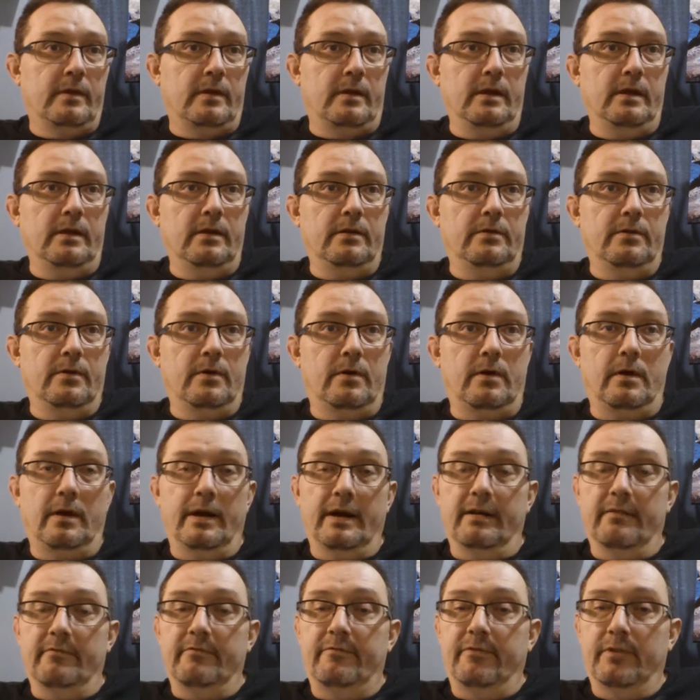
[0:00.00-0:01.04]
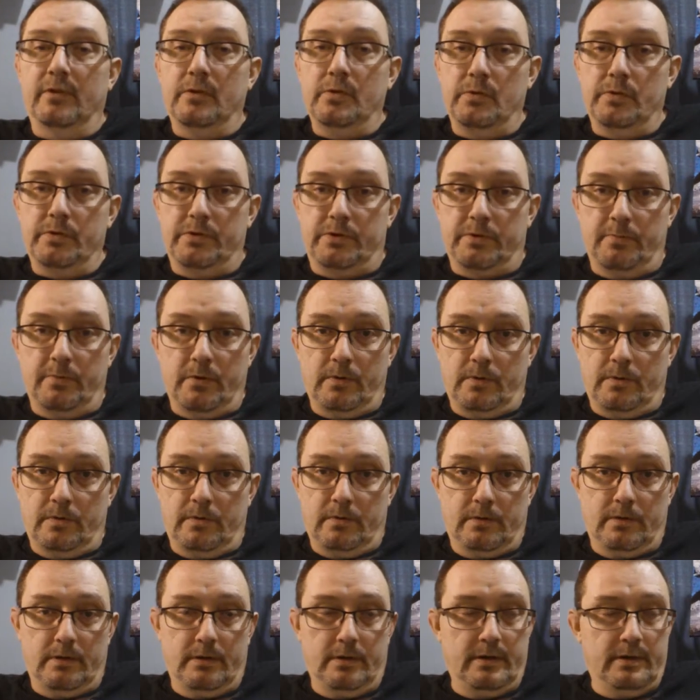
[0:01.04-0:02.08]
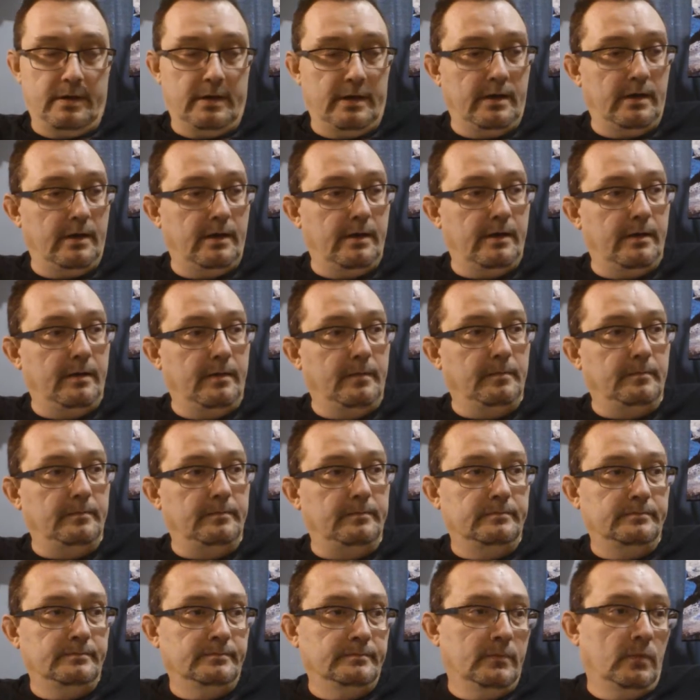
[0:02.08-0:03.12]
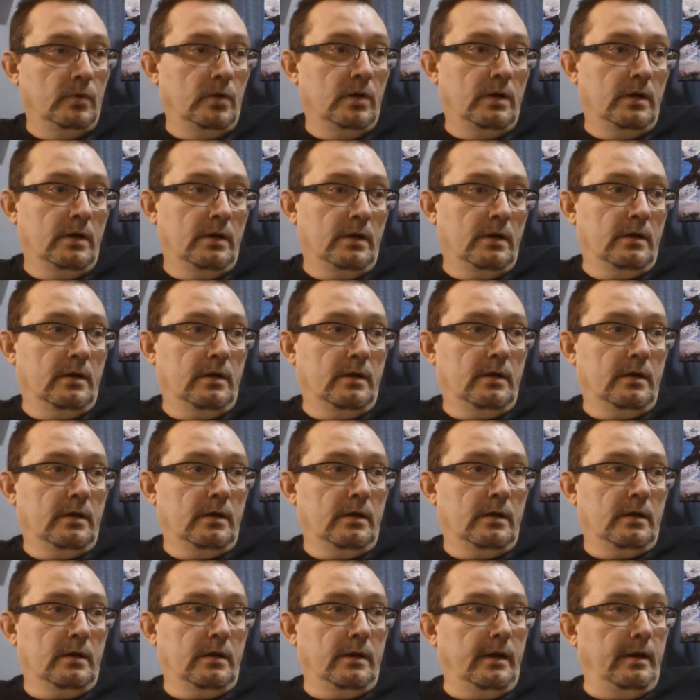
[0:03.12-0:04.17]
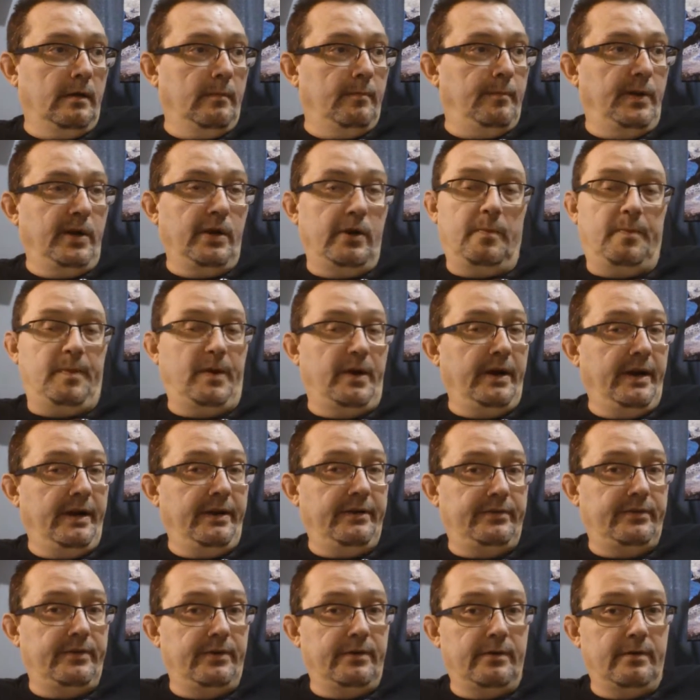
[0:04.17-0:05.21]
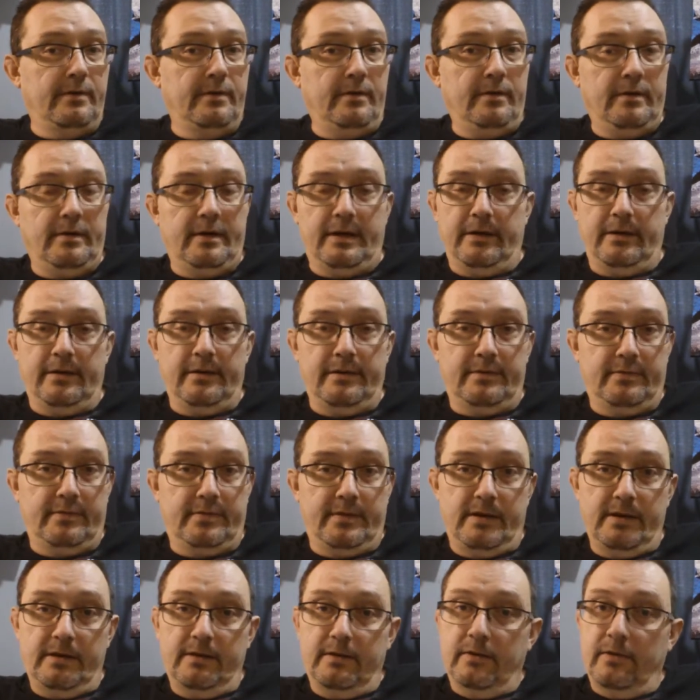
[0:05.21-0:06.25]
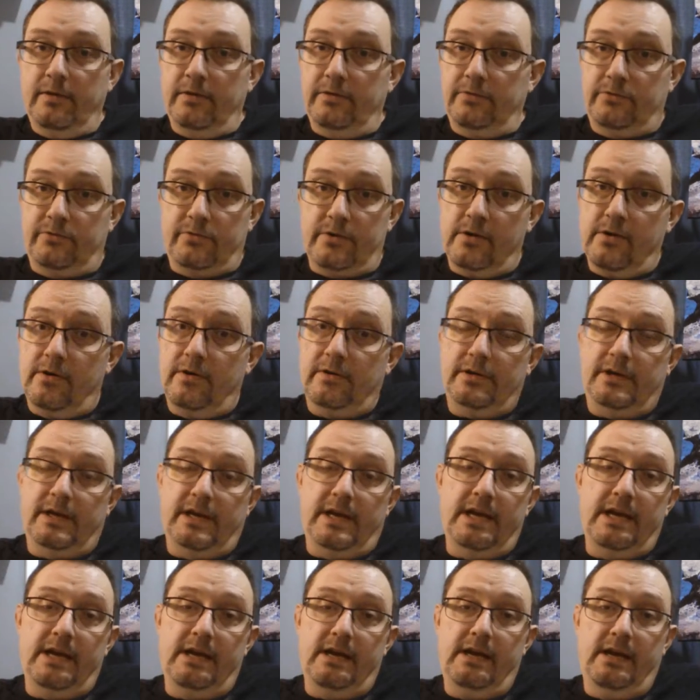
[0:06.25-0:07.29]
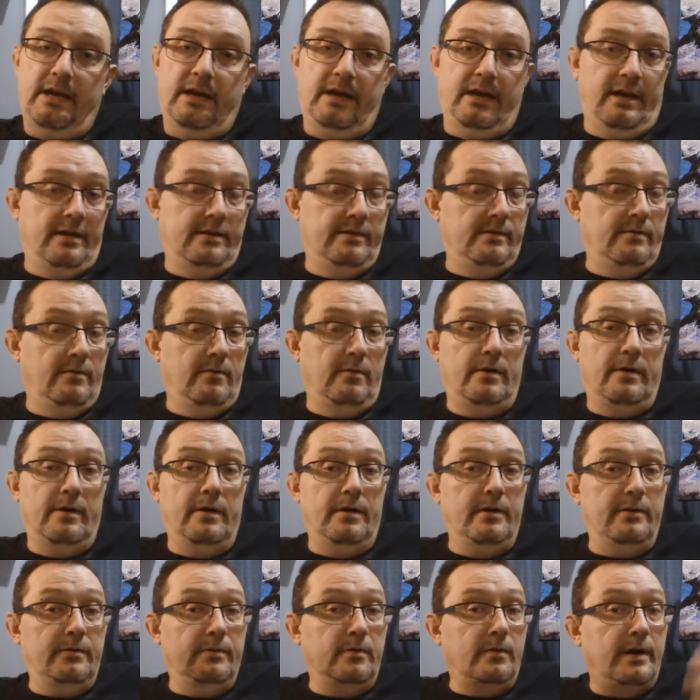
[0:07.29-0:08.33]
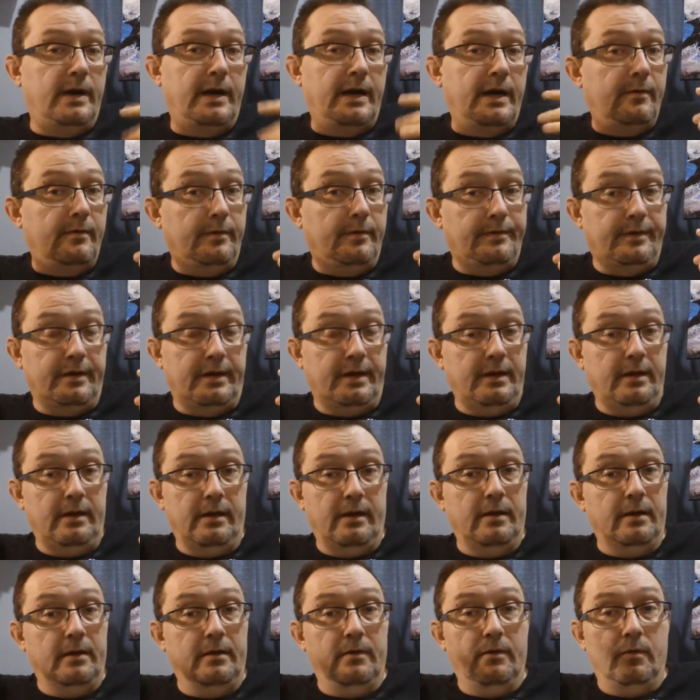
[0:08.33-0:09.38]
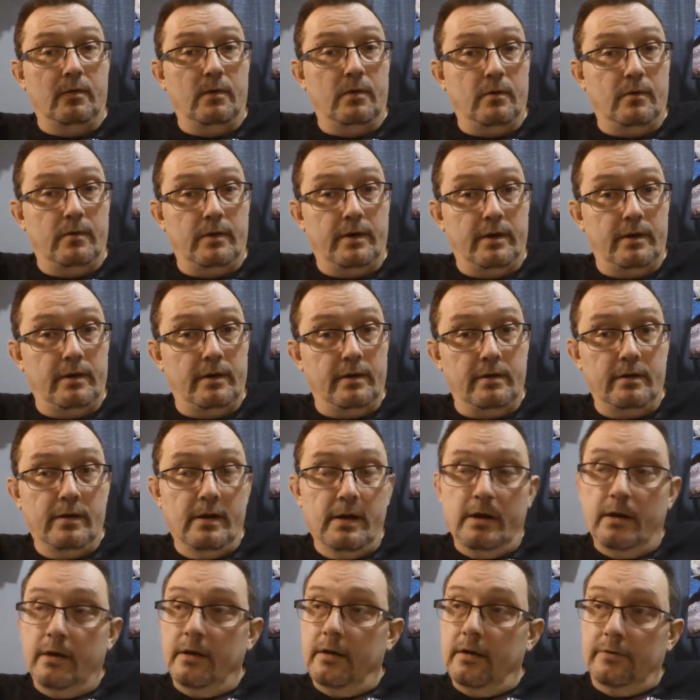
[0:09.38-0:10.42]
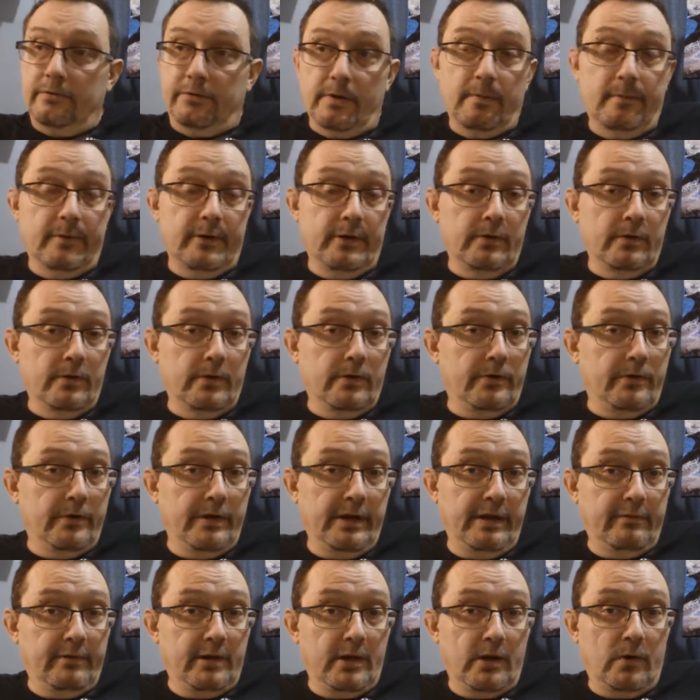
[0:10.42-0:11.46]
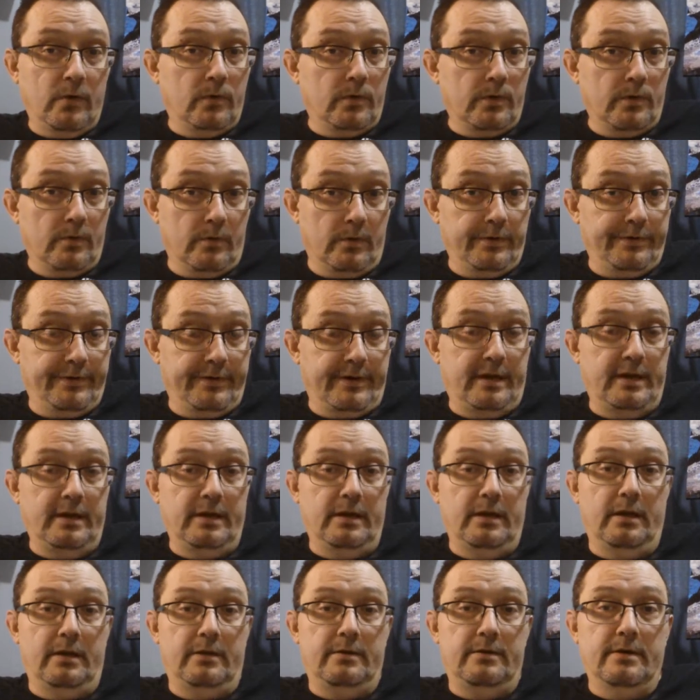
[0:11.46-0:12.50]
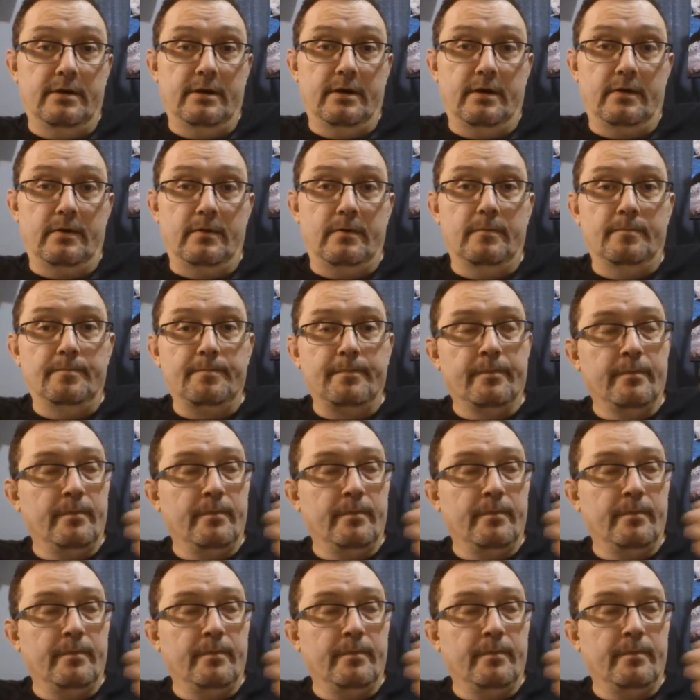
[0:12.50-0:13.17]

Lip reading: Kids are influenceable. And peer pressure is still as strong today as it was when I was a kid or when some of you that are even older was a kid, When